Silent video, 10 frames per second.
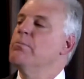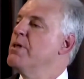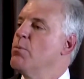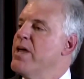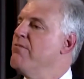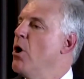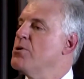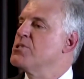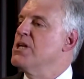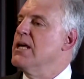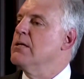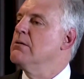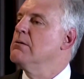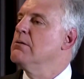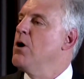that we have all seen.
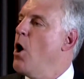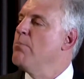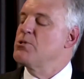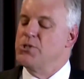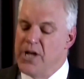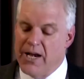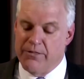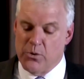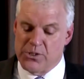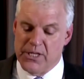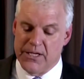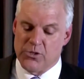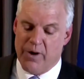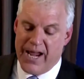Almost none of those things are